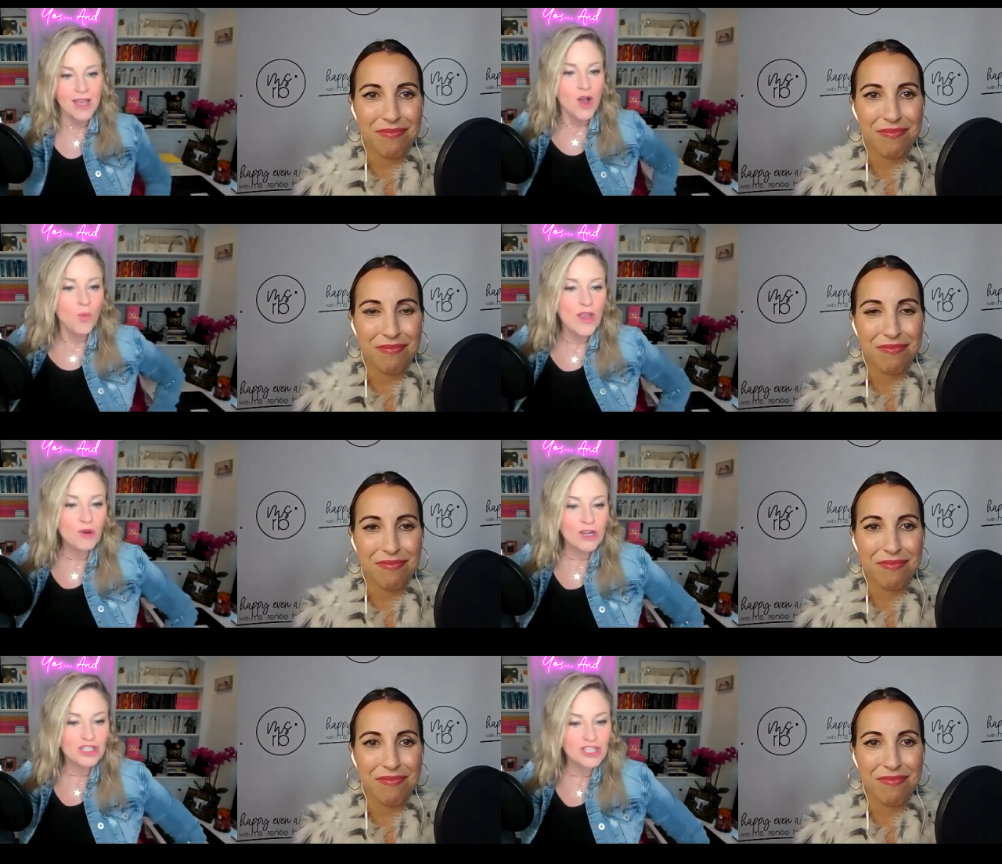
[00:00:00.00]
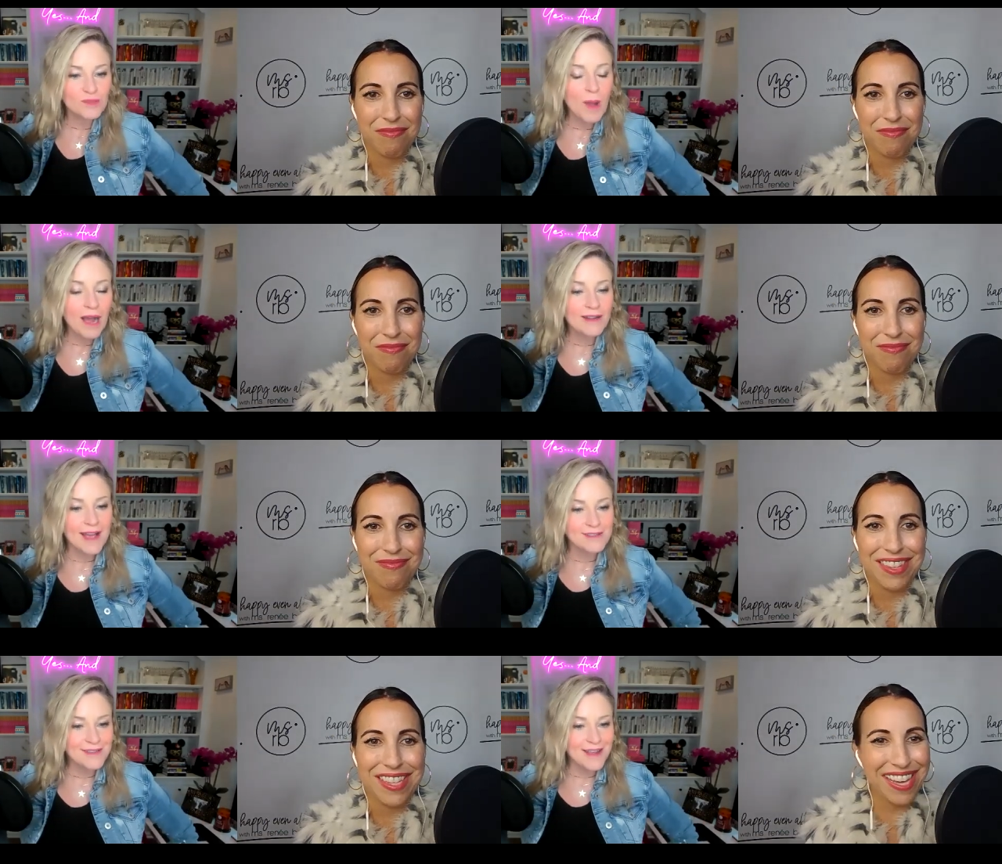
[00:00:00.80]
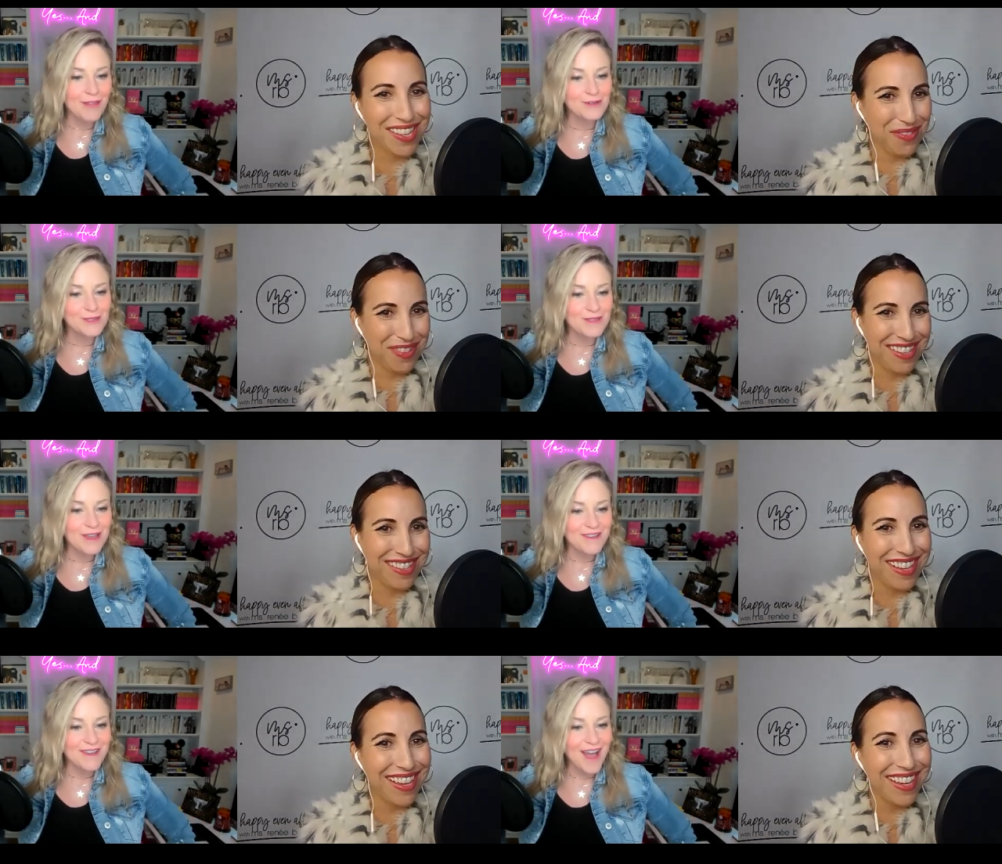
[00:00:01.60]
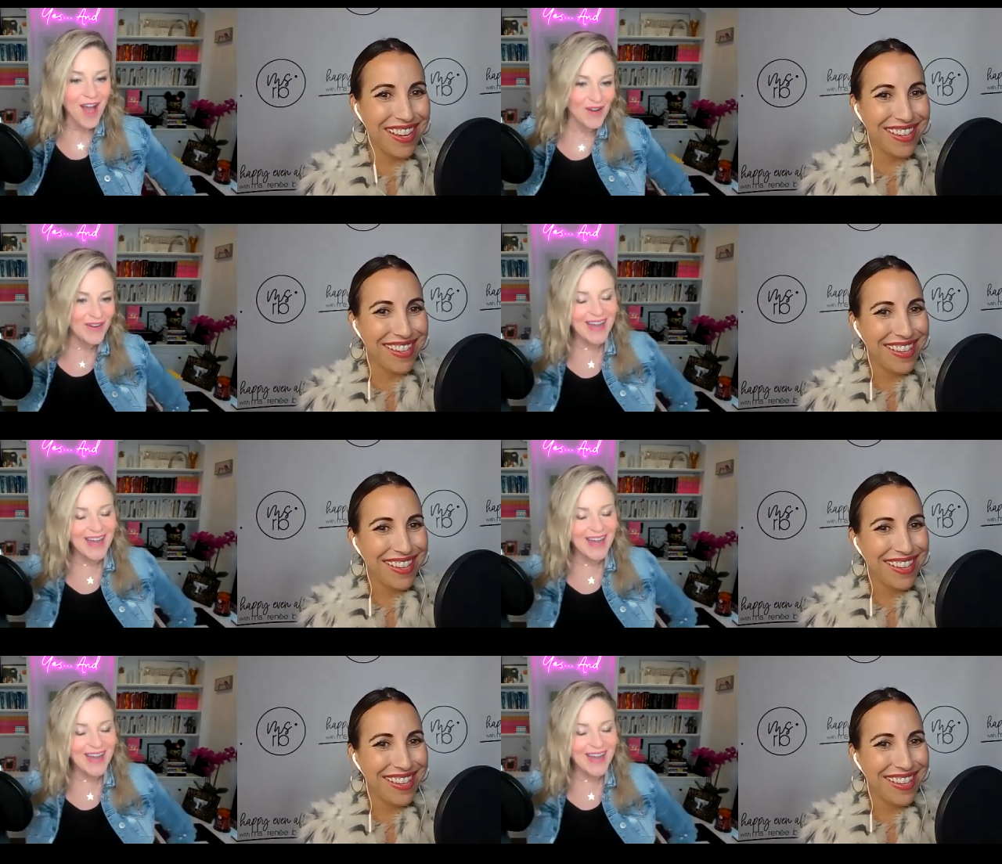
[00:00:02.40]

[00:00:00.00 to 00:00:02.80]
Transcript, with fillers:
Speaker 1: we crushed this podcast again. Yes, we did.